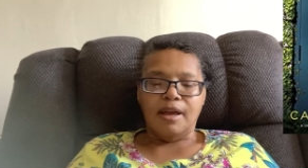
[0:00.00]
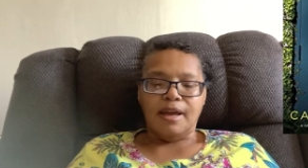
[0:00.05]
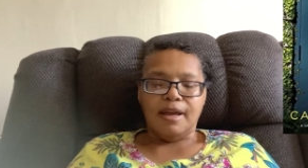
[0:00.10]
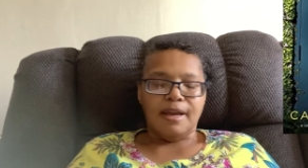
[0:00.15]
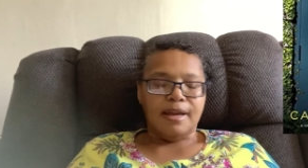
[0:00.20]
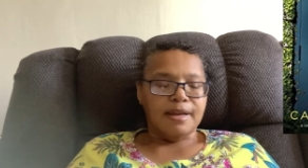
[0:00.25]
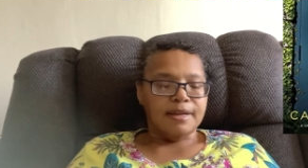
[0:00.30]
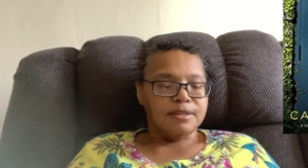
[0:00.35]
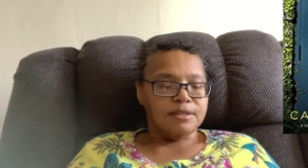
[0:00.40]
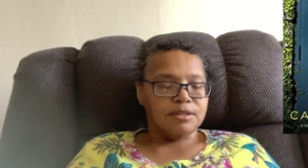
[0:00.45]

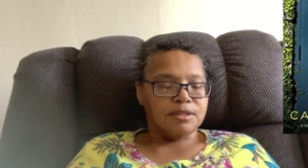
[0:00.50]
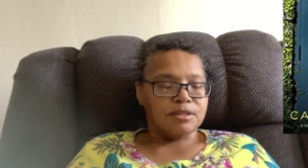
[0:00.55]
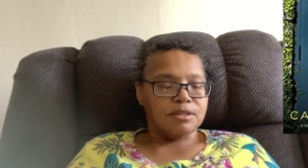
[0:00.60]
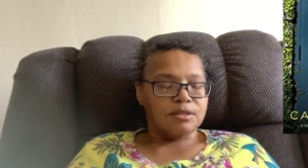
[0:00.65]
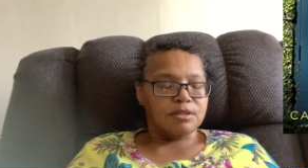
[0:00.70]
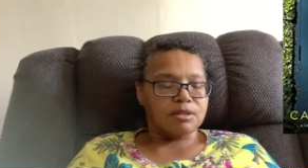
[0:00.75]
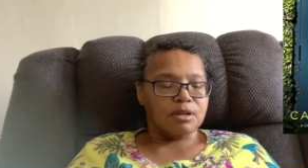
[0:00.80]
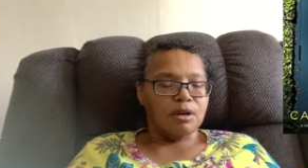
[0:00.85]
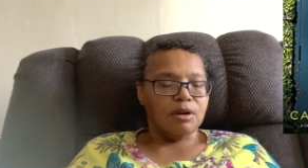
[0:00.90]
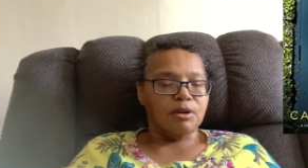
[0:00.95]

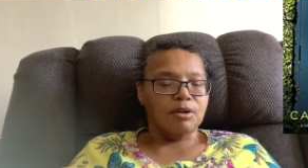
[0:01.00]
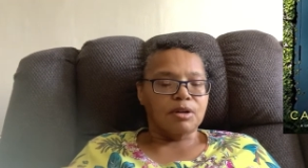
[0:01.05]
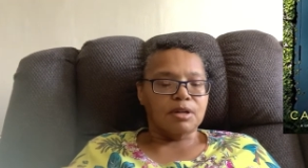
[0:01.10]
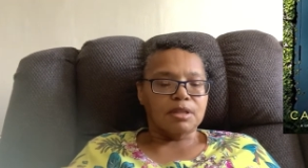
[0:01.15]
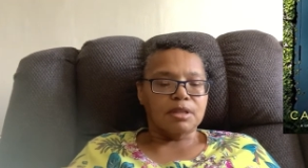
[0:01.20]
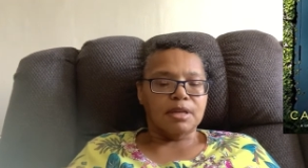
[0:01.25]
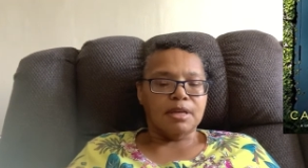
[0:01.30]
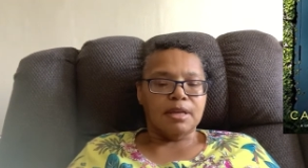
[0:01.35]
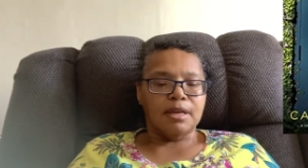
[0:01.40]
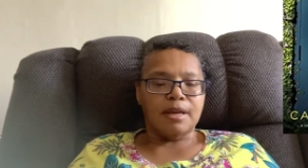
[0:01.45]
It's
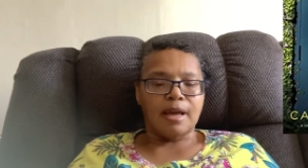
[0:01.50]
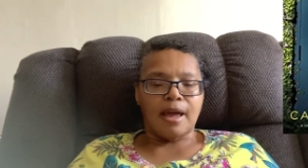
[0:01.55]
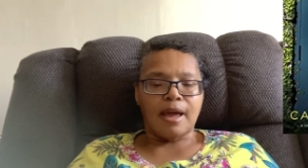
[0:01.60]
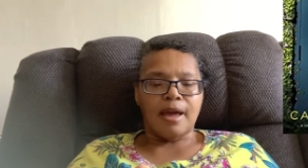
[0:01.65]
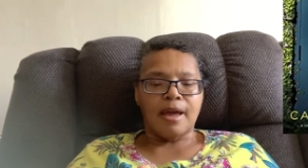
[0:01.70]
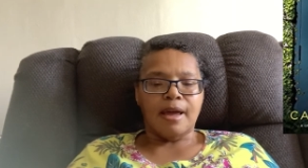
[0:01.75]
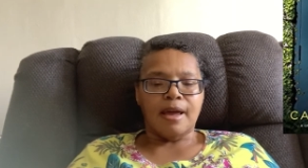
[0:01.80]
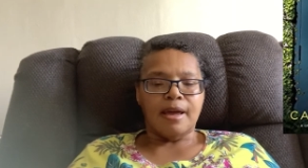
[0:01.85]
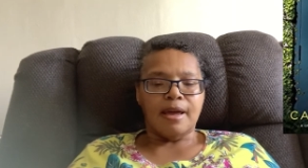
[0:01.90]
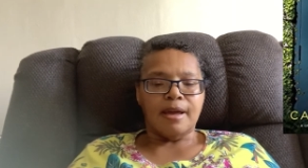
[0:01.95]
currently
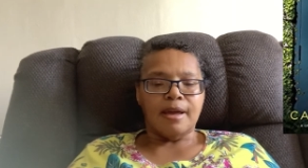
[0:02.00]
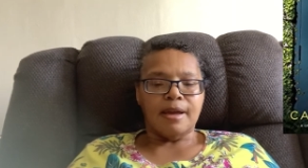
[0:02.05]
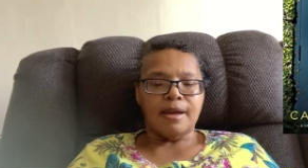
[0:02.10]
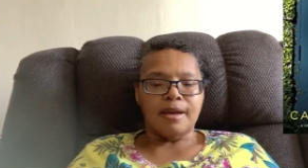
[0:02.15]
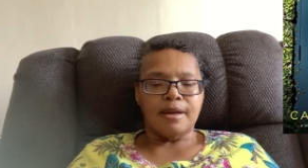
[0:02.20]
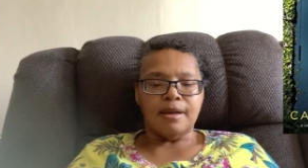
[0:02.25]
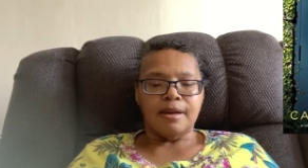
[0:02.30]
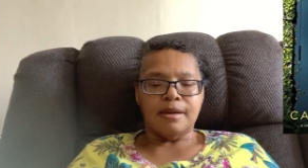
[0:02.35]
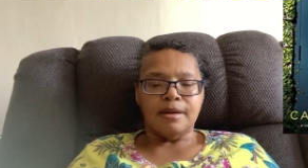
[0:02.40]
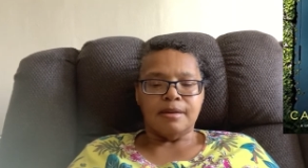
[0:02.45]

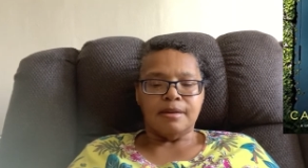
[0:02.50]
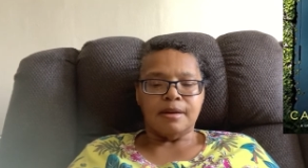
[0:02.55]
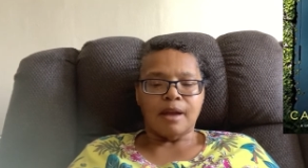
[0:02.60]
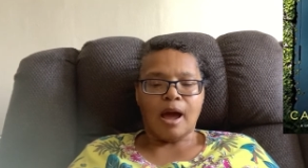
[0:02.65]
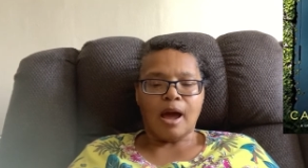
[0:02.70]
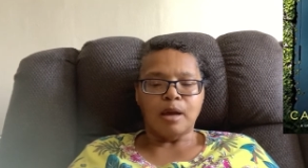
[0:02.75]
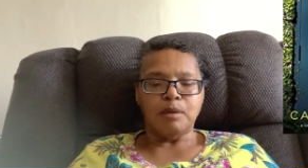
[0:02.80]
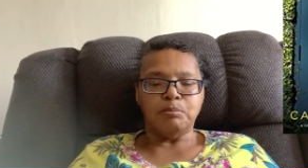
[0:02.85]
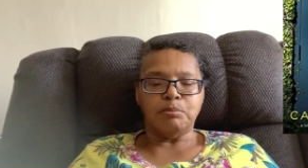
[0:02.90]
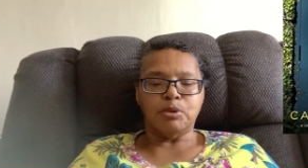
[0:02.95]
a
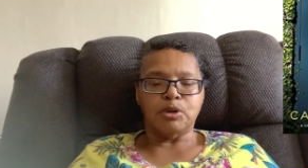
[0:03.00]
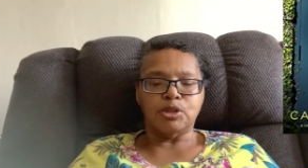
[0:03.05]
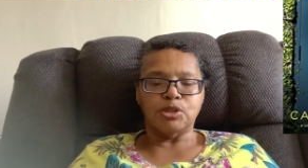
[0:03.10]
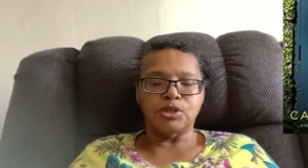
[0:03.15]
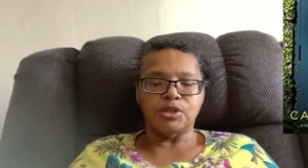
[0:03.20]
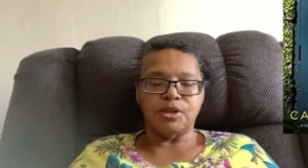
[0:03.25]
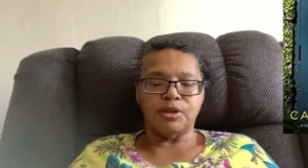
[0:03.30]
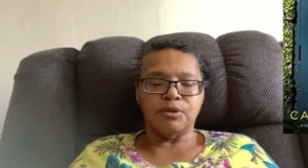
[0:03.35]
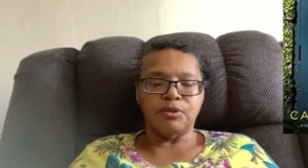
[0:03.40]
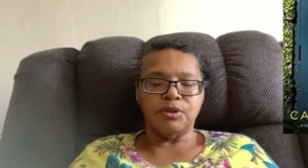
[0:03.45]
nine-book
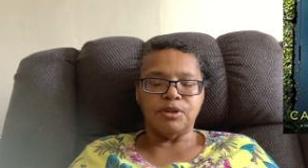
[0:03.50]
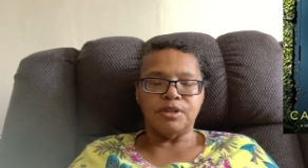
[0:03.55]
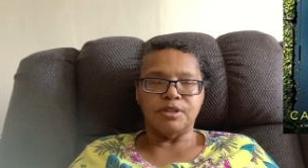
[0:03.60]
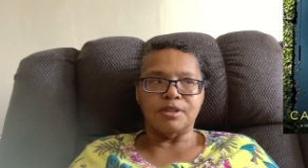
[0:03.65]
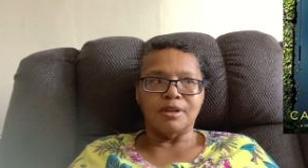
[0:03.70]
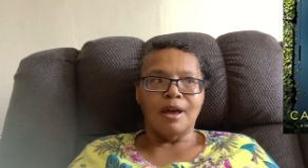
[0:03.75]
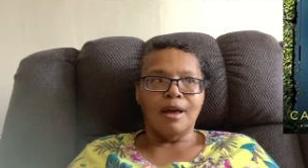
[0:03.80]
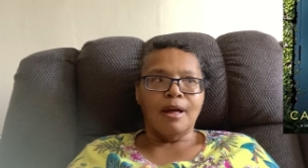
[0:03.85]
series.